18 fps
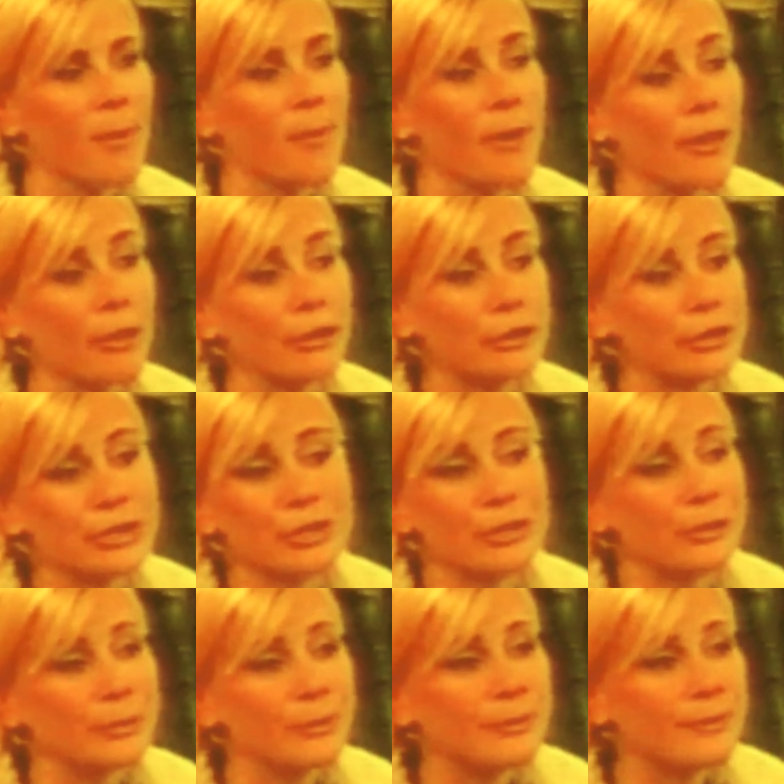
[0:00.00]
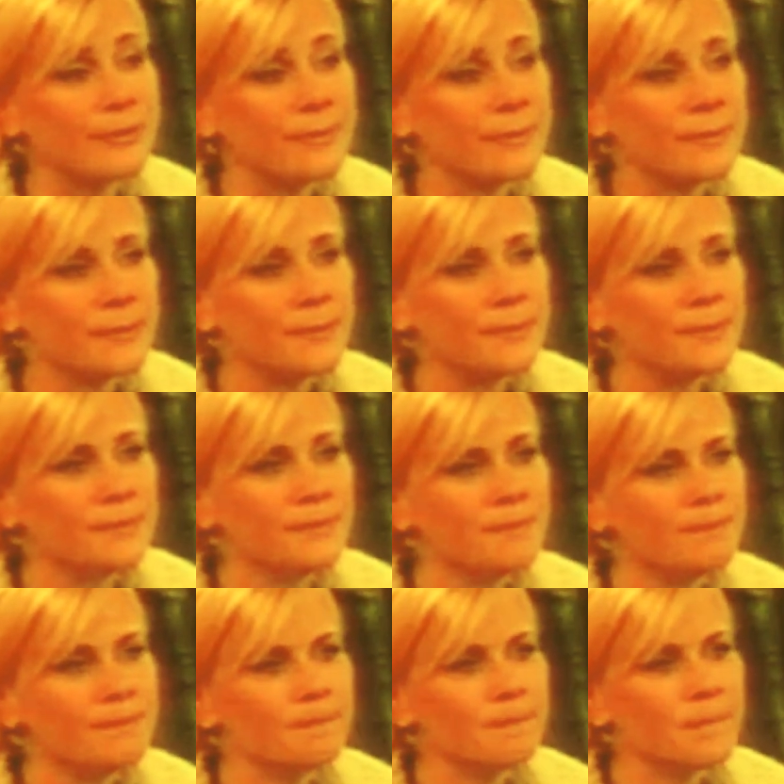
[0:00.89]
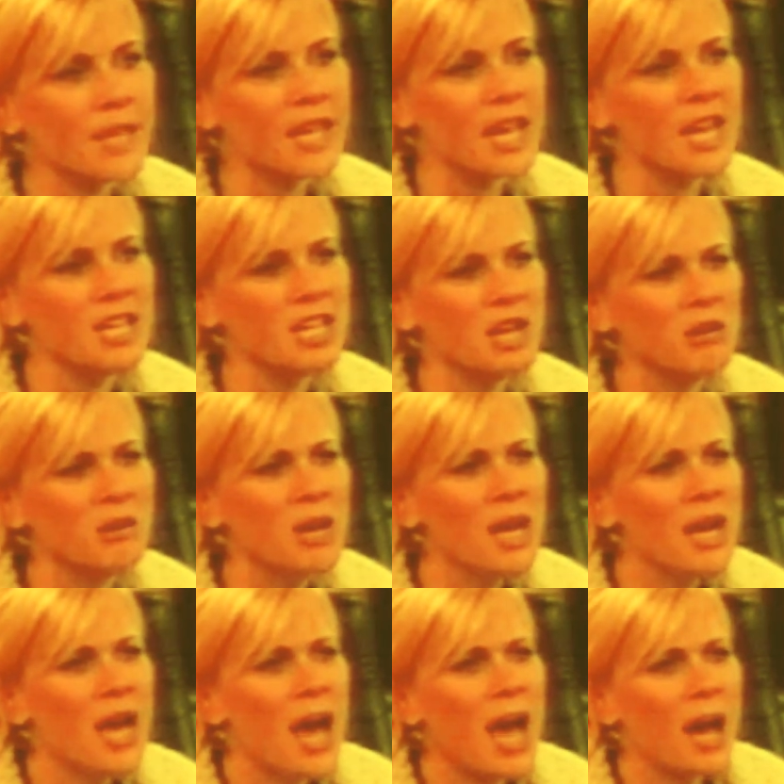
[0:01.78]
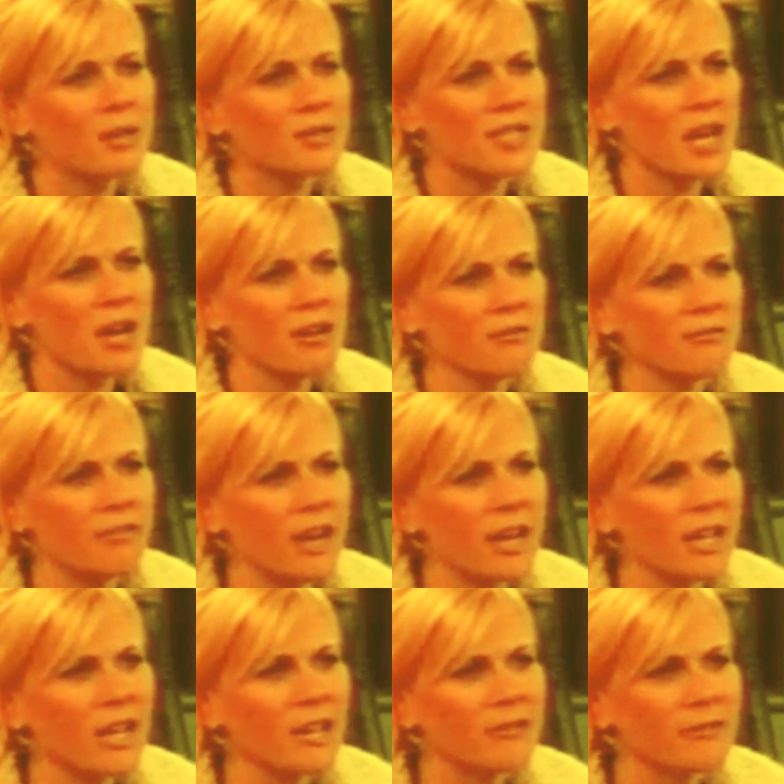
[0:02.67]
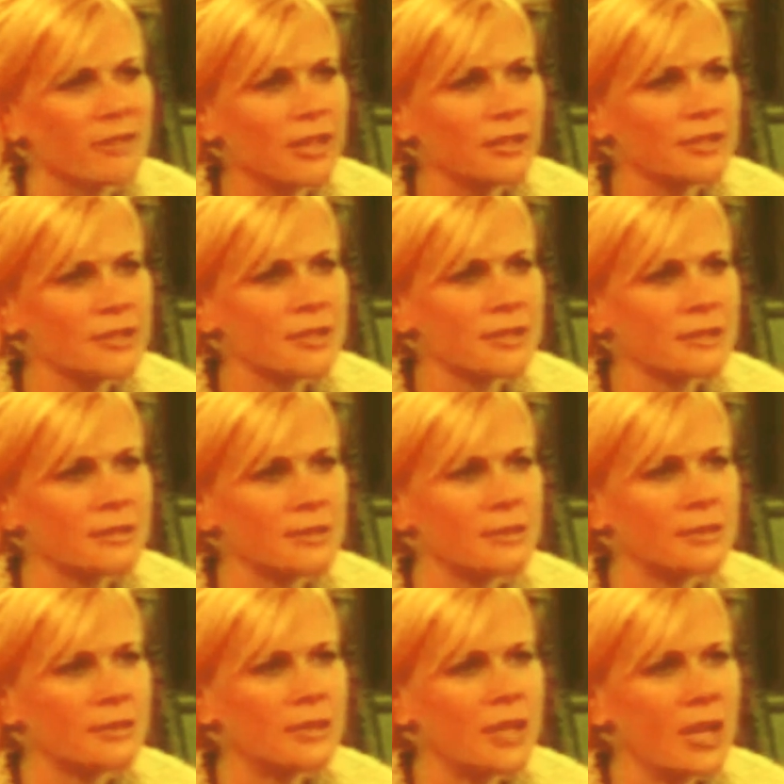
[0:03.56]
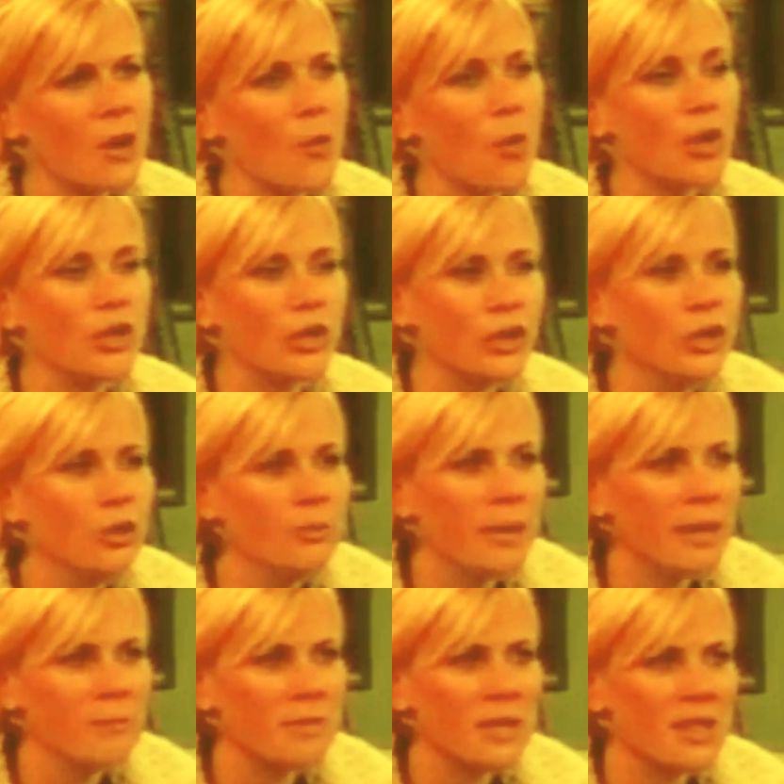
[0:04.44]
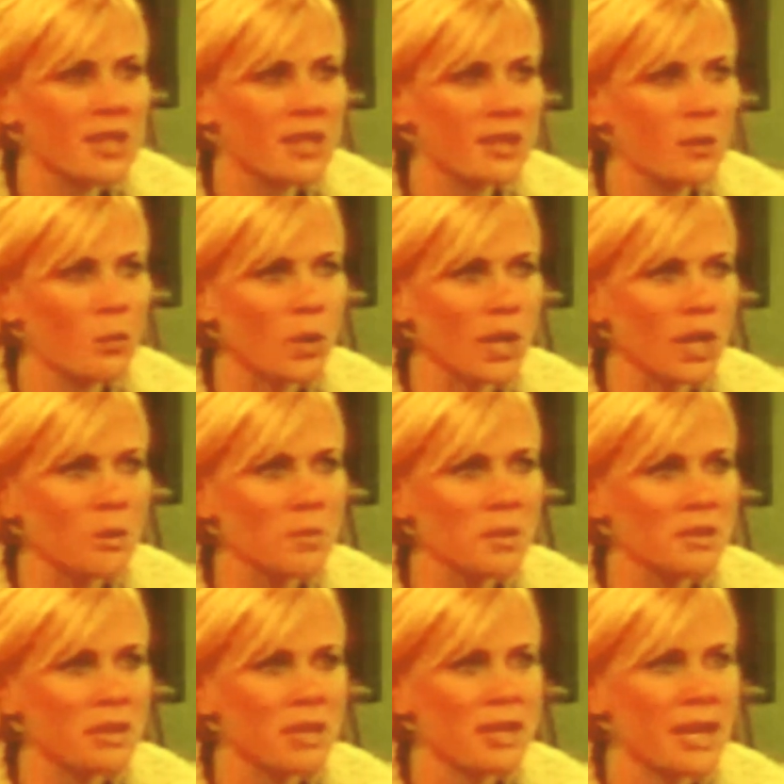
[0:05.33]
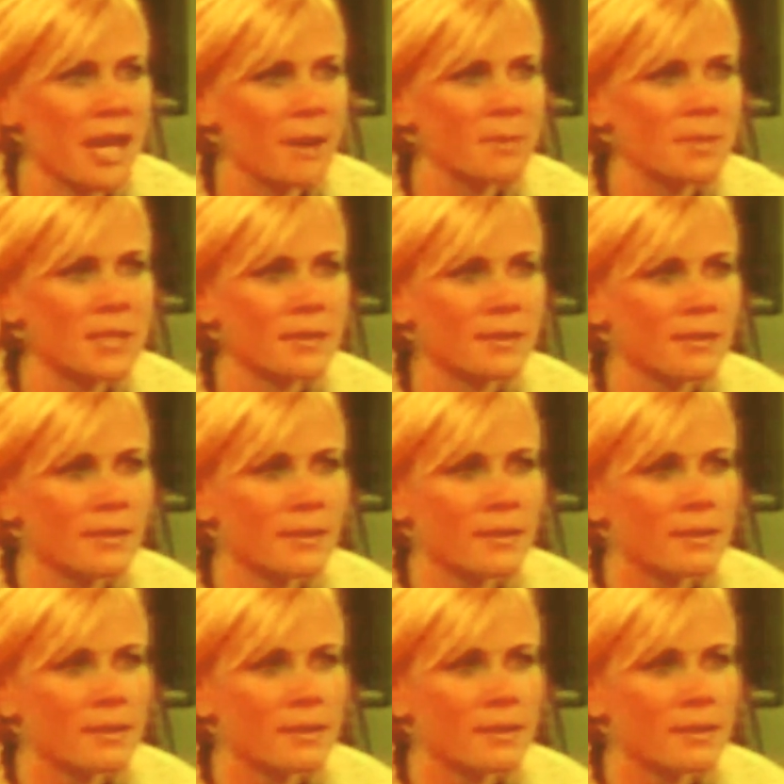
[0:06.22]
I'm a mother, too. And I know how terrified I felt when you made me think that Will had been kidnapped.